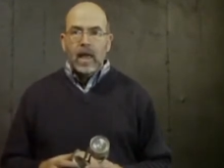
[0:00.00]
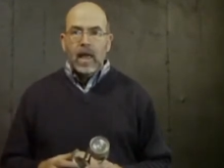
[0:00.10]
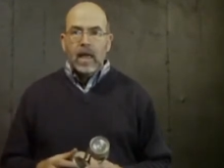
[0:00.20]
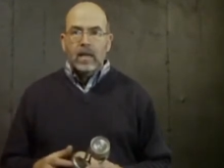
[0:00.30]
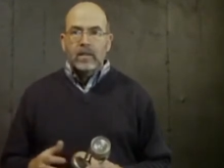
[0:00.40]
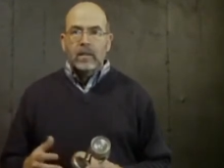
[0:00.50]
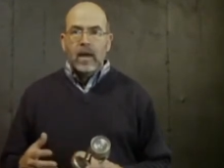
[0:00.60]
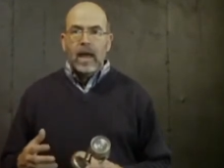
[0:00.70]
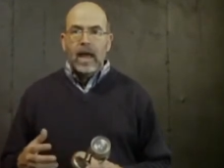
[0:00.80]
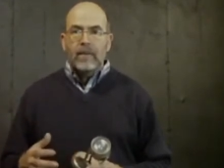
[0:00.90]
and
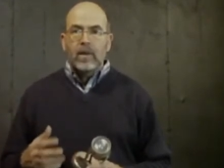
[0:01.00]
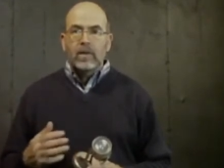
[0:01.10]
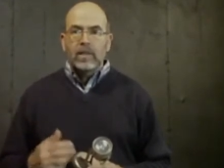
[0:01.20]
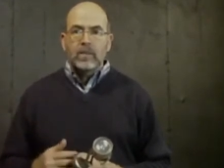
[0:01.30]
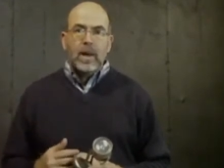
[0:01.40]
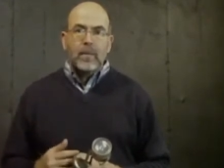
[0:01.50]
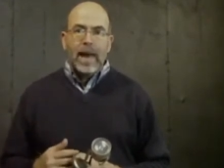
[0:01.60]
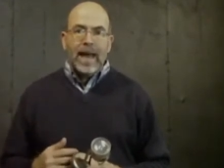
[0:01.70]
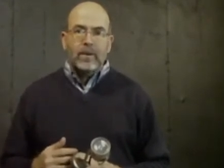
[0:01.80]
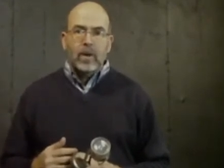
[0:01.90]
uh, have those as my
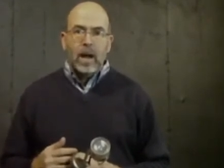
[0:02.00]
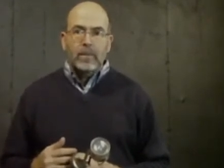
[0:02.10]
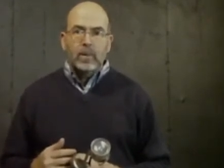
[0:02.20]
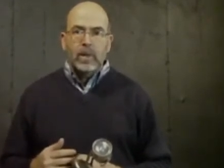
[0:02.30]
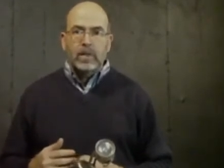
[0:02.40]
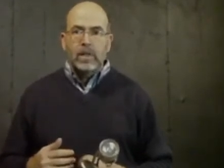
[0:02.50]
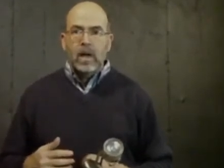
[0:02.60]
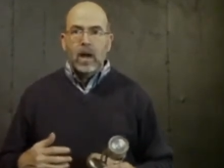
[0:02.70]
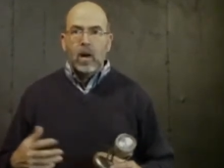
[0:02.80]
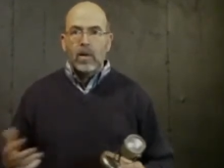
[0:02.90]
backdrops where it's
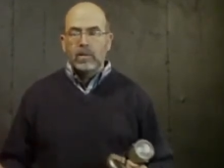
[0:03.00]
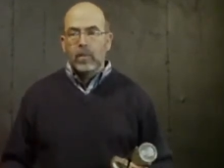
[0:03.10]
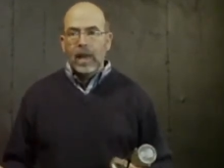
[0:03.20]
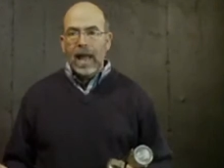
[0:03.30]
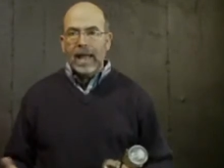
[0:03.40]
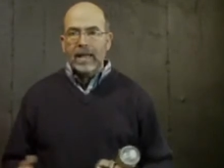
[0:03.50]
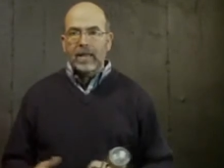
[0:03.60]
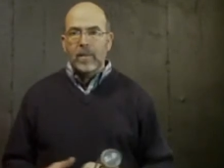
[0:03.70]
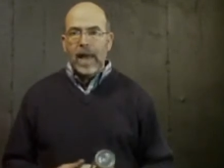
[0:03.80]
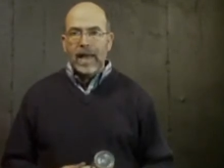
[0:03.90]
not always black
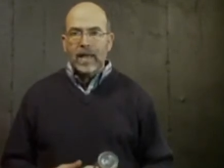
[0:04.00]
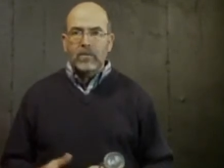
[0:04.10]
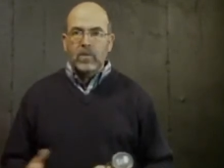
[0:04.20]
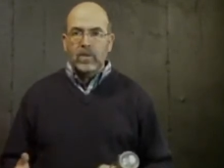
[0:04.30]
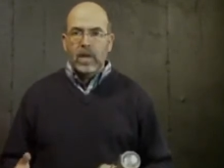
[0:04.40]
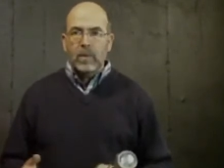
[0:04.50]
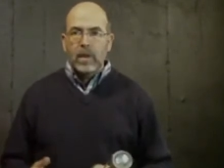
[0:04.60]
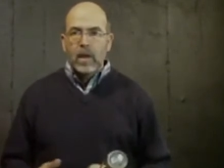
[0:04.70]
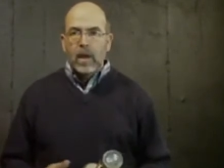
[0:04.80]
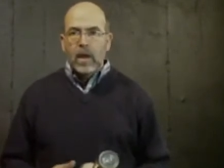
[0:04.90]
and the back gives you some
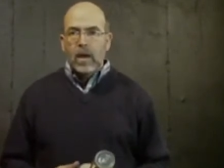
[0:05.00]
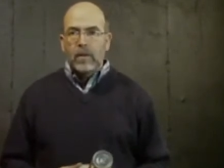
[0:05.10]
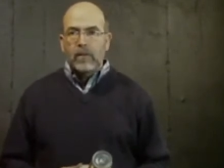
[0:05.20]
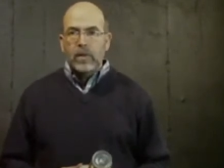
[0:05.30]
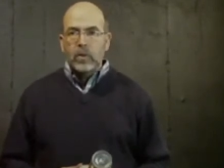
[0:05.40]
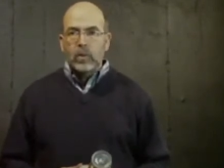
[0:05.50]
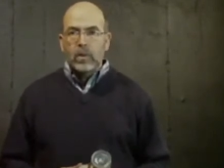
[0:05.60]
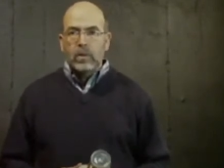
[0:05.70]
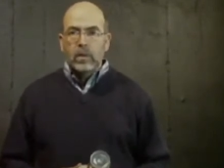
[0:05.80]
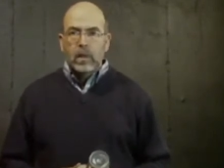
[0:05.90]
uh,
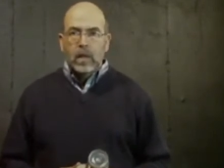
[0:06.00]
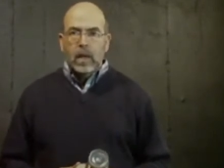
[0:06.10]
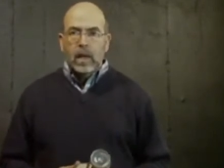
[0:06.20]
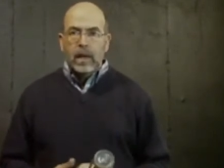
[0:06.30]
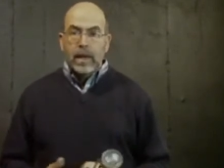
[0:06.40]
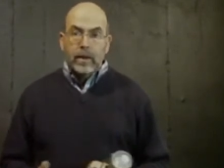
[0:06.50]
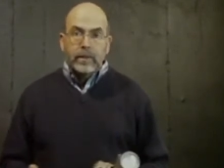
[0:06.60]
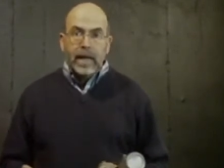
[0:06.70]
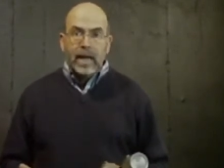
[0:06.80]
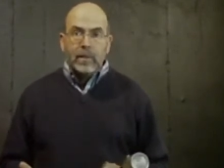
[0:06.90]
visual uh,
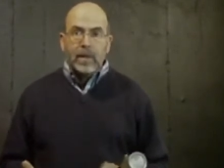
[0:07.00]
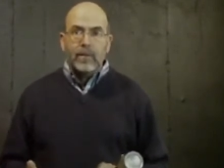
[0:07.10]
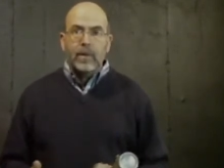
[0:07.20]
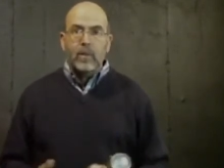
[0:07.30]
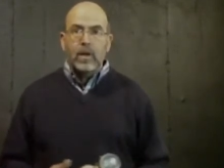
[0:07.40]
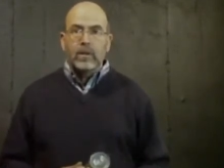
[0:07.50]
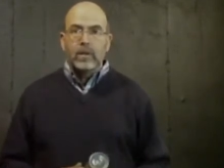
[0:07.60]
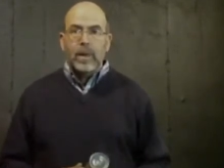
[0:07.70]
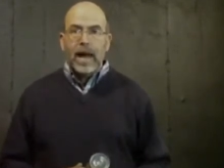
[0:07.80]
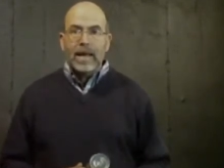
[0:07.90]
entertainment, if you will,
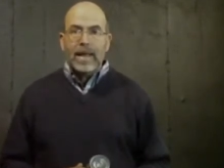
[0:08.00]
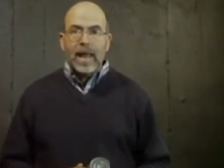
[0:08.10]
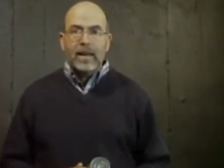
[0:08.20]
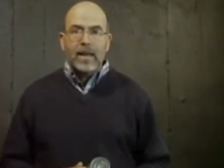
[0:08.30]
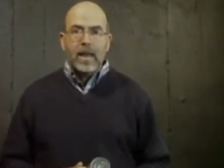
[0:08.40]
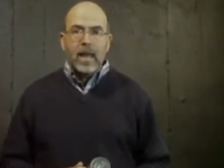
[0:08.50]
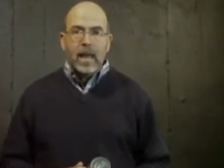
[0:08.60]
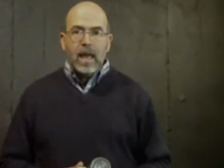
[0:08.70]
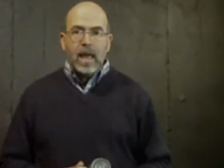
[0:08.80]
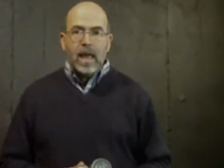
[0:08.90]
some eye candy,
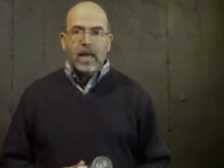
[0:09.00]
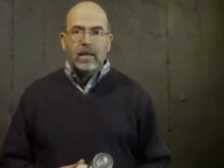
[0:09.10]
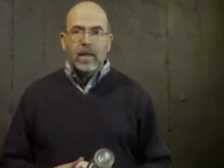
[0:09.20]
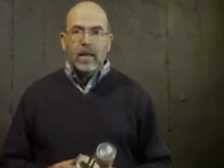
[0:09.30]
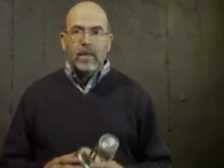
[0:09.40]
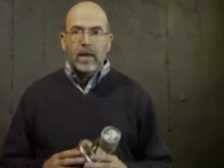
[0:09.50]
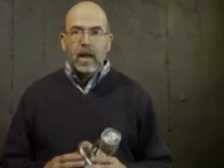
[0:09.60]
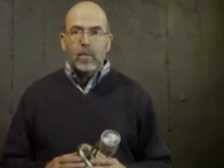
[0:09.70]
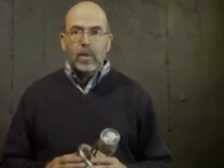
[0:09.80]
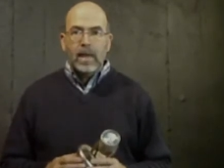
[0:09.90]
and uh, then
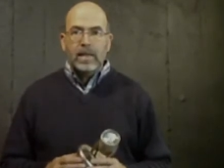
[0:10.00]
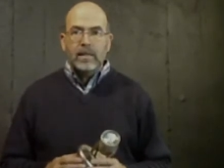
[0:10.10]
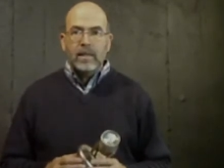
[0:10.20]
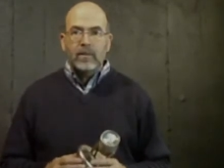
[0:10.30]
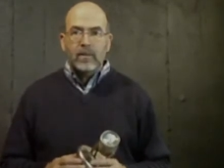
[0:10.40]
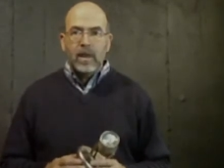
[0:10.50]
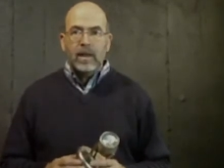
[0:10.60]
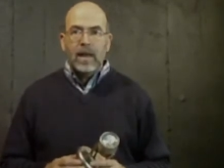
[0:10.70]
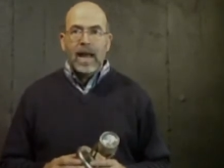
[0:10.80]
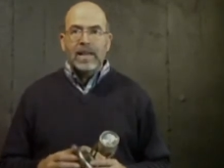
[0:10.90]
I'll place these
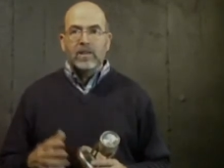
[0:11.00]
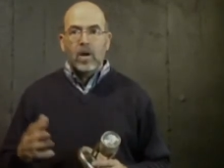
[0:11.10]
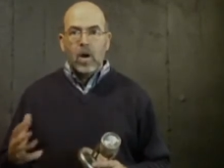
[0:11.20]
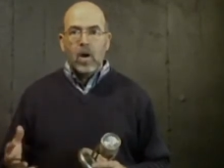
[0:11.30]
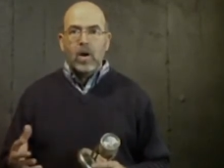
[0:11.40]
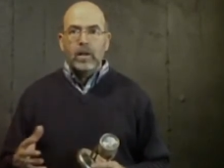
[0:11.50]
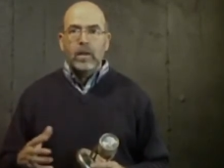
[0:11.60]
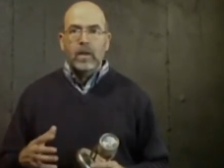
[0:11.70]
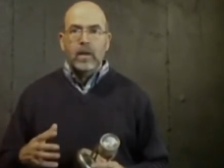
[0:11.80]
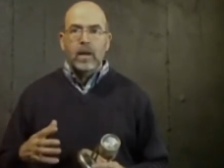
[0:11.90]
floodlights
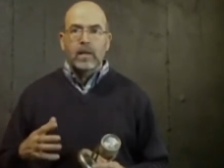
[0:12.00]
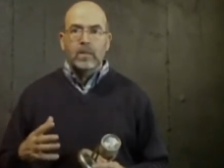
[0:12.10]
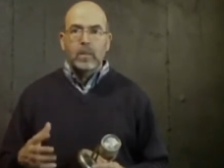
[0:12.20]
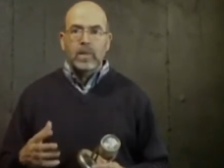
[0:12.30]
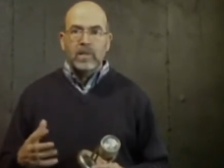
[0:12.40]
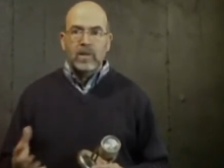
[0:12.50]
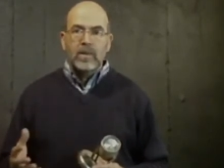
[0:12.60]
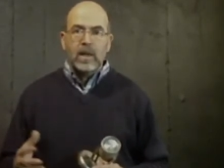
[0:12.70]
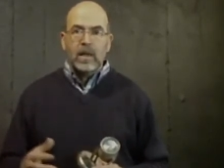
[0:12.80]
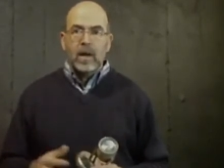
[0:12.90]
on uh,
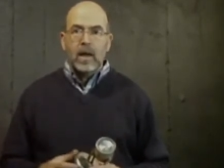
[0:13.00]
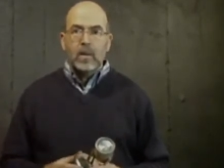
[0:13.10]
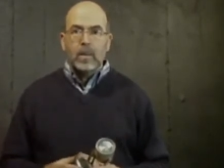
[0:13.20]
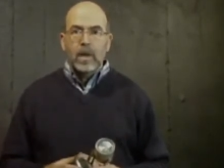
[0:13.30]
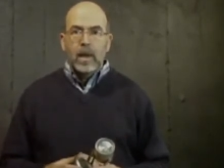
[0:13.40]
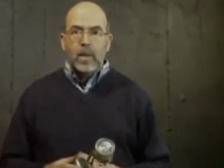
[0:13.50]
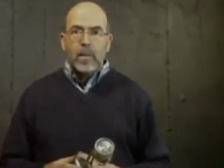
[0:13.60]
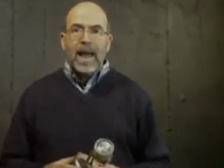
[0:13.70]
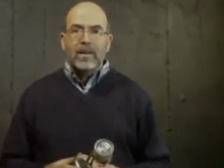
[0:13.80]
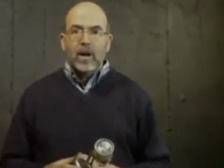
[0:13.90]
specific
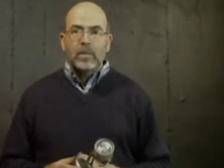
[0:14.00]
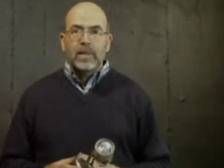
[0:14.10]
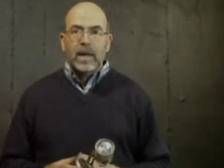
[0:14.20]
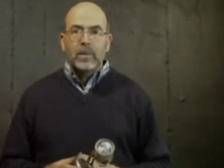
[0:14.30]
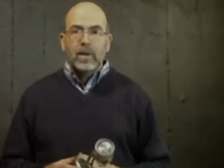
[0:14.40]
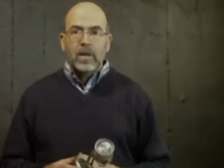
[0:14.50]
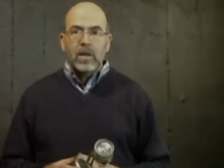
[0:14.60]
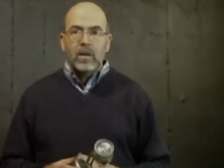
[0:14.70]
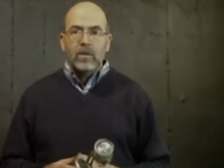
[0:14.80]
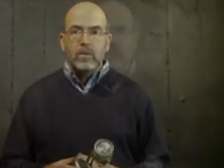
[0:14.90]
backdrops that I'm going
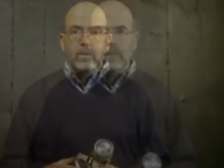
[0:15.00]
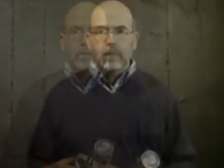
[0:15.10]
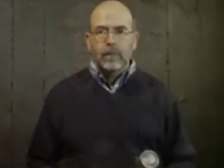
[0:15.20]
to use.